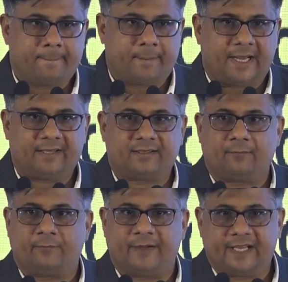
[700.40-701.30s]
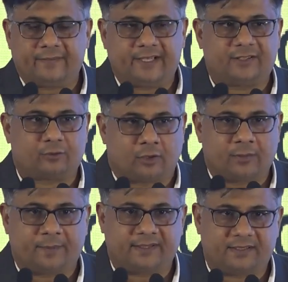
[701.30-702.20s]
by some very, very strong
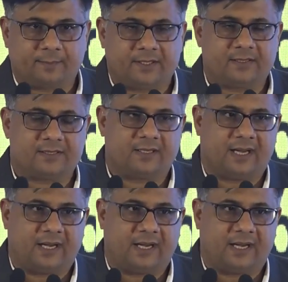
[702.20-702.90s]
principles